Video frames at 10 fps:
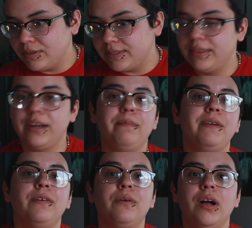went to
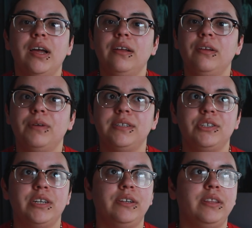therapy for a while, went to
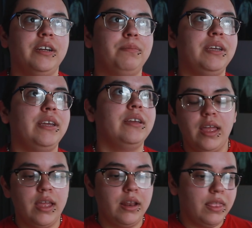gender therapy,
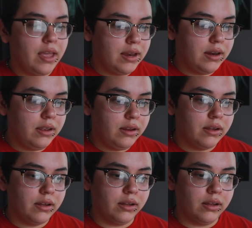and then
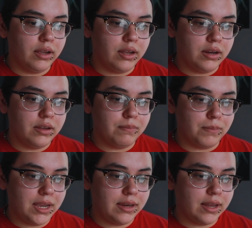on May